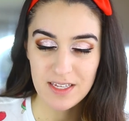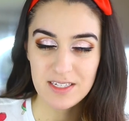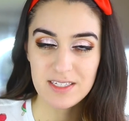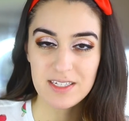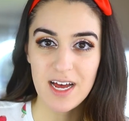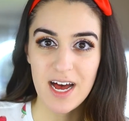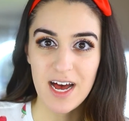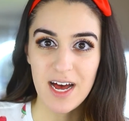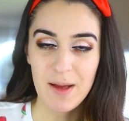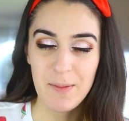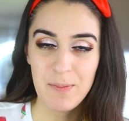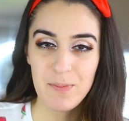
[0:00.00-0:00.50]
this
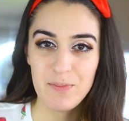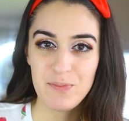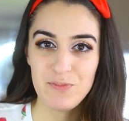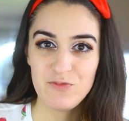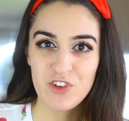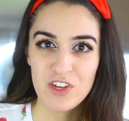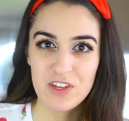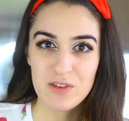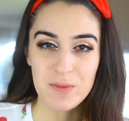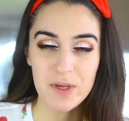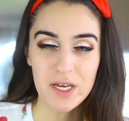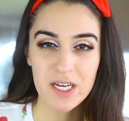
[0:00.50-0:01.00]
up
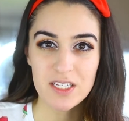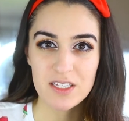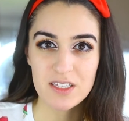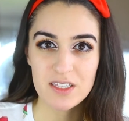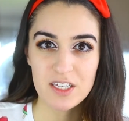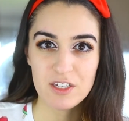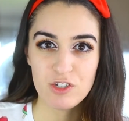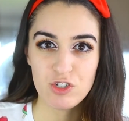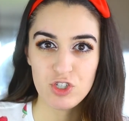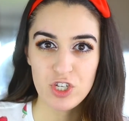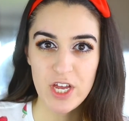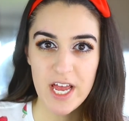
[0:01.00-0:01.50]
just because of
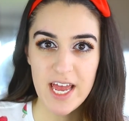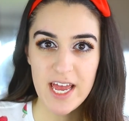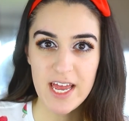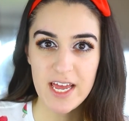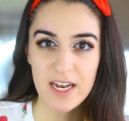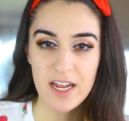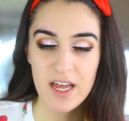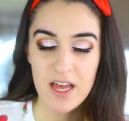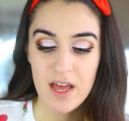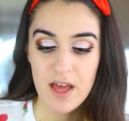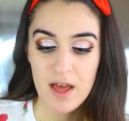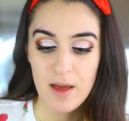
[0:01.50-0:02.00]
the
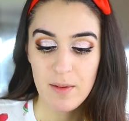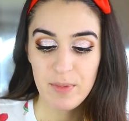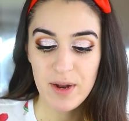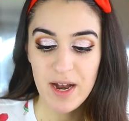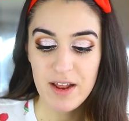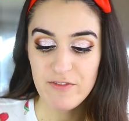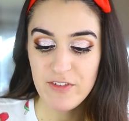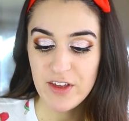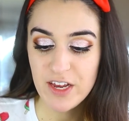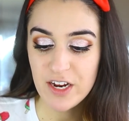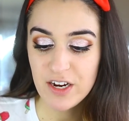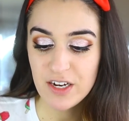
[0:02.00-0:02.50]
shade, but
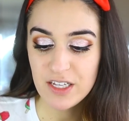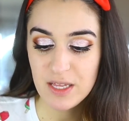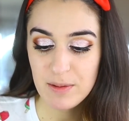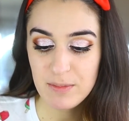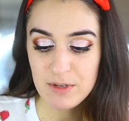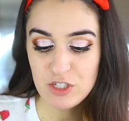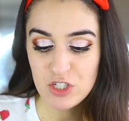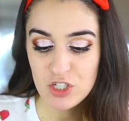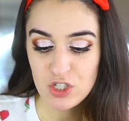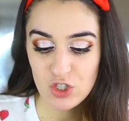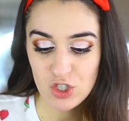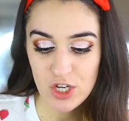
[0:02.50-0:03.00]
I figured let
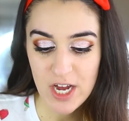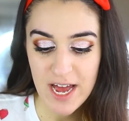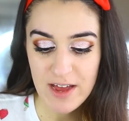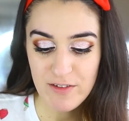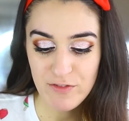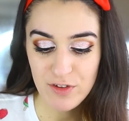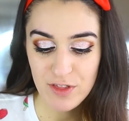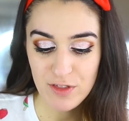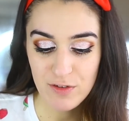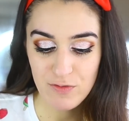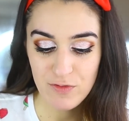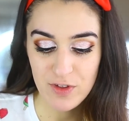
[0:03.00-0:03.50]
me just try
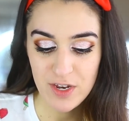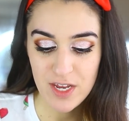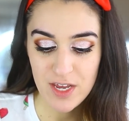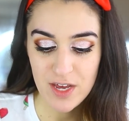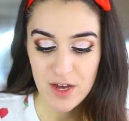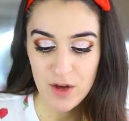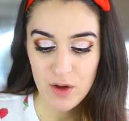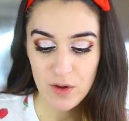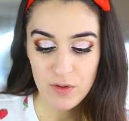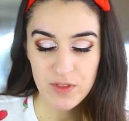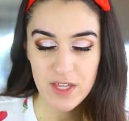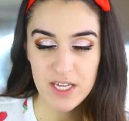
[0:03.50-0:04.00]
it for the
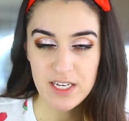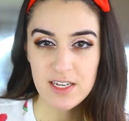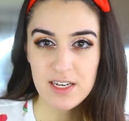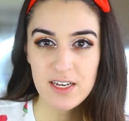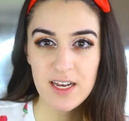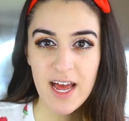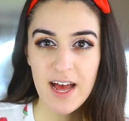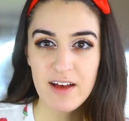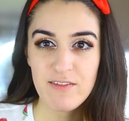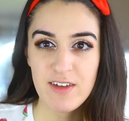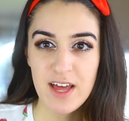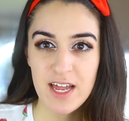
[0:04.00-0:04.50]
video. They
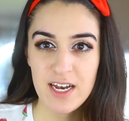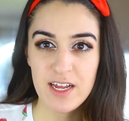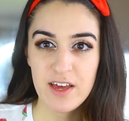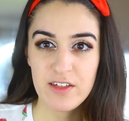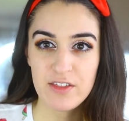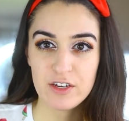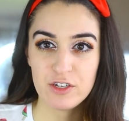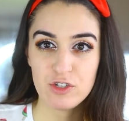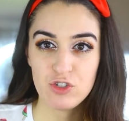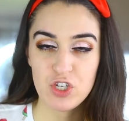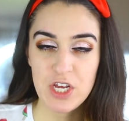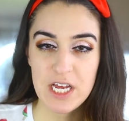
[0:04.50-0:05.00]
didn't have any
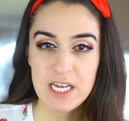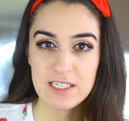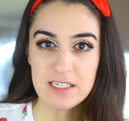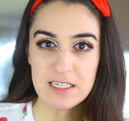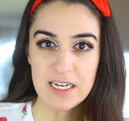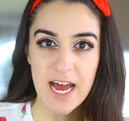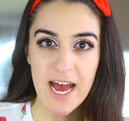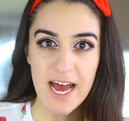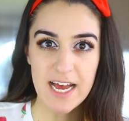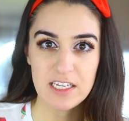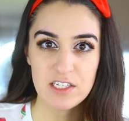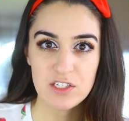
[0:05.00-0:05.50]
other shades
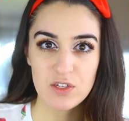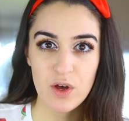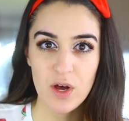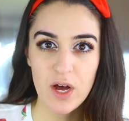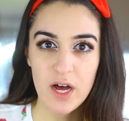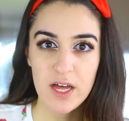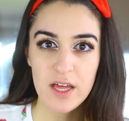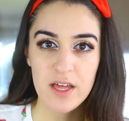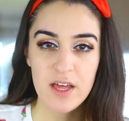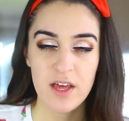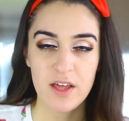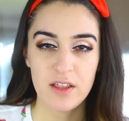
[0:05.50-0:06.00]
that I
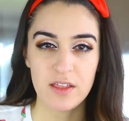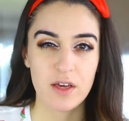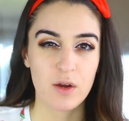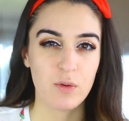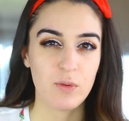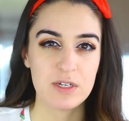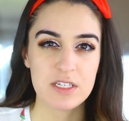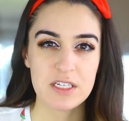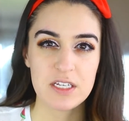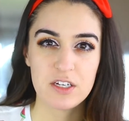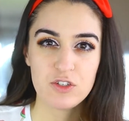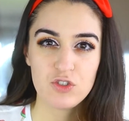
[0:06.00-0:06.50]
saw. There
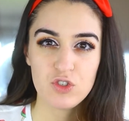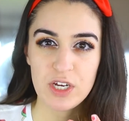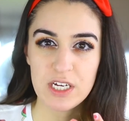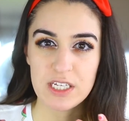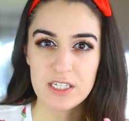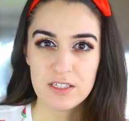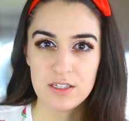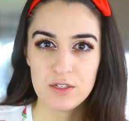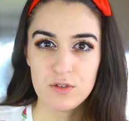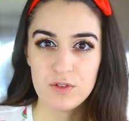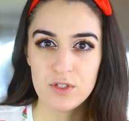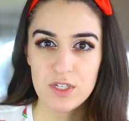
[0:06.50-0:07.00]
wasn't a
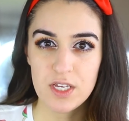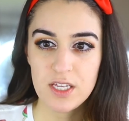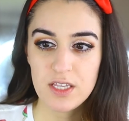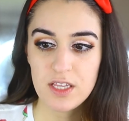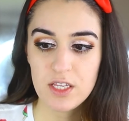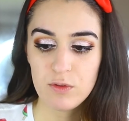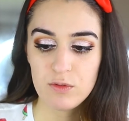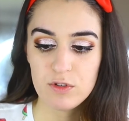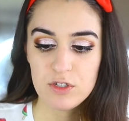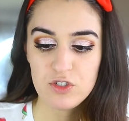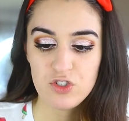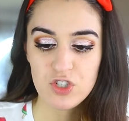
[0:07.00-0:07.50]
translucent,
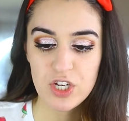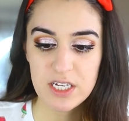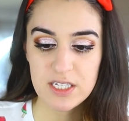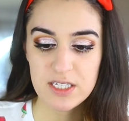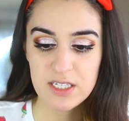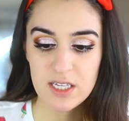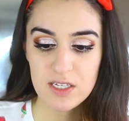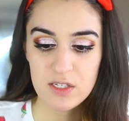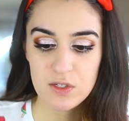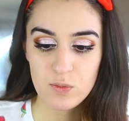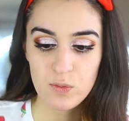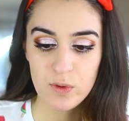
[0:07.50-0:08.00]
there was
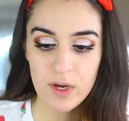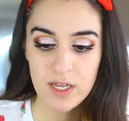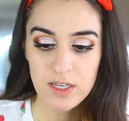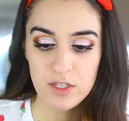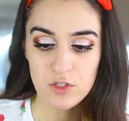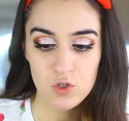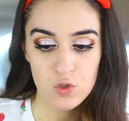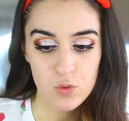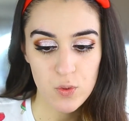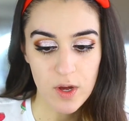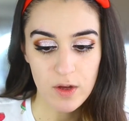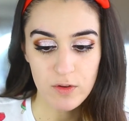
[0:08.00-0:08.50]
just this
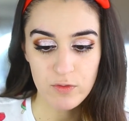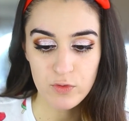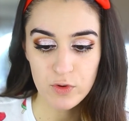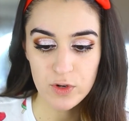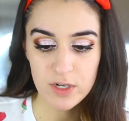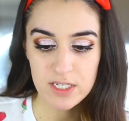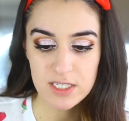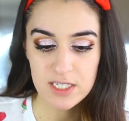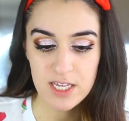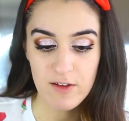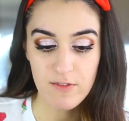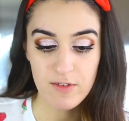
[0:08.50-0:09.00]
one,
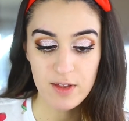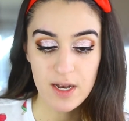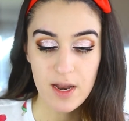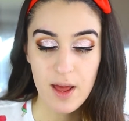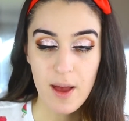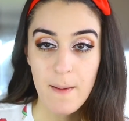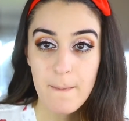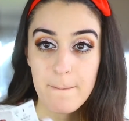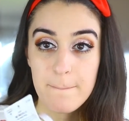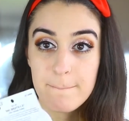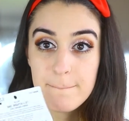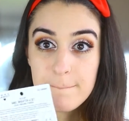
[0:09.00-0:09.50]
1247
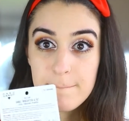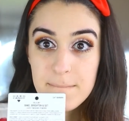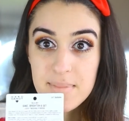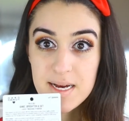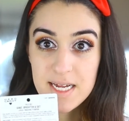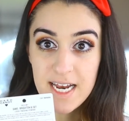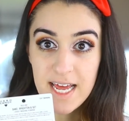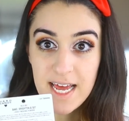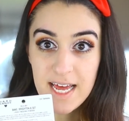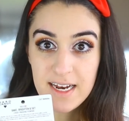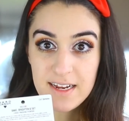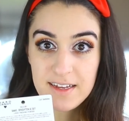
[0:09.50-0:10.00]

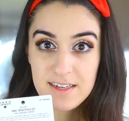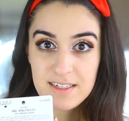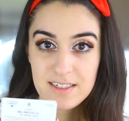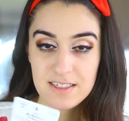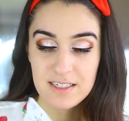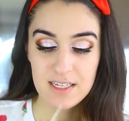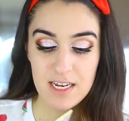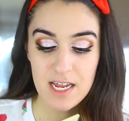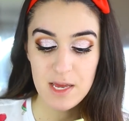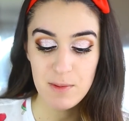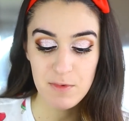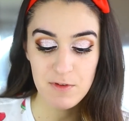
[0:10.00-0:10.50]
Banana
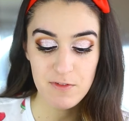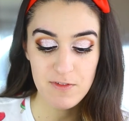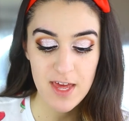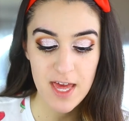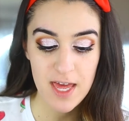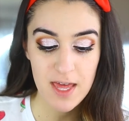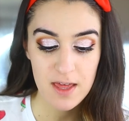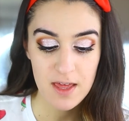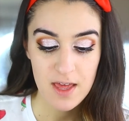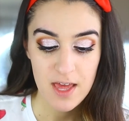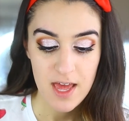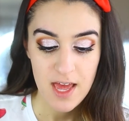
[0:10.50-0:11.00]
is the name of
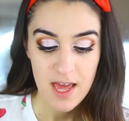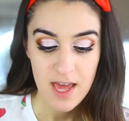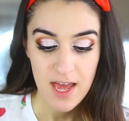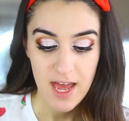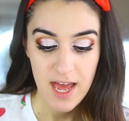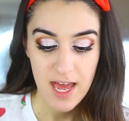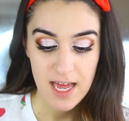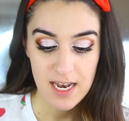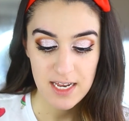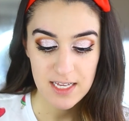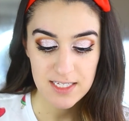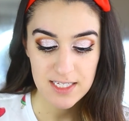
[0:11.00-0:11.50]
it.
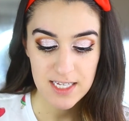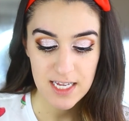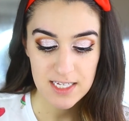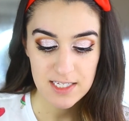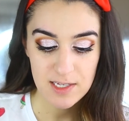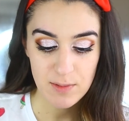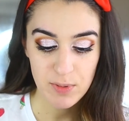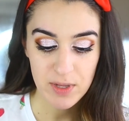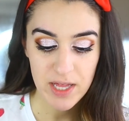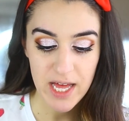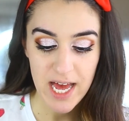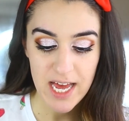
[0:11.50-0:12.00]
And it
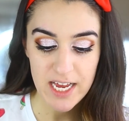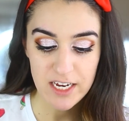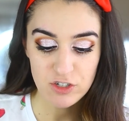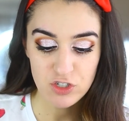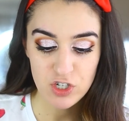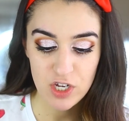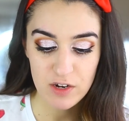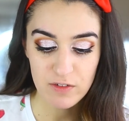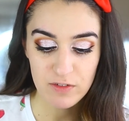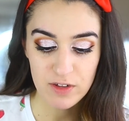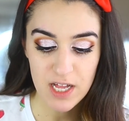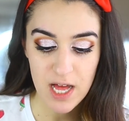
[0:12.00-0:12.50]
says, apply your
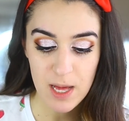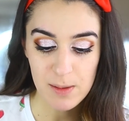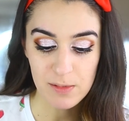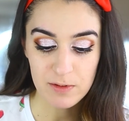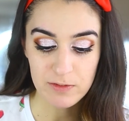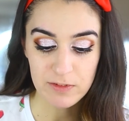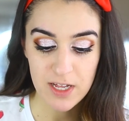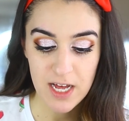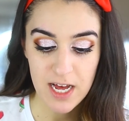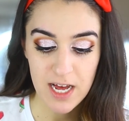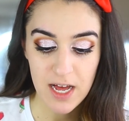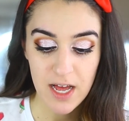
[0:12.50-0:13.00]
shade of
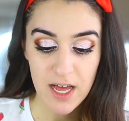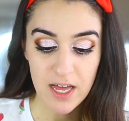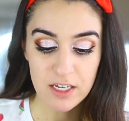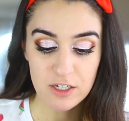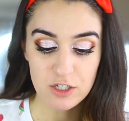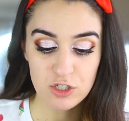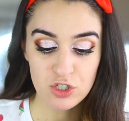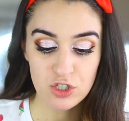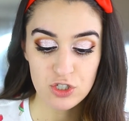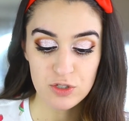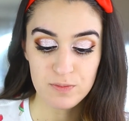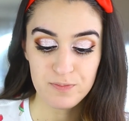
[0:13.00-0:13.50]

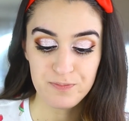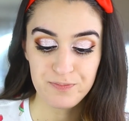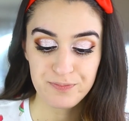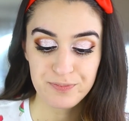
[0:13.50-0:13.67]
Glamoflauge.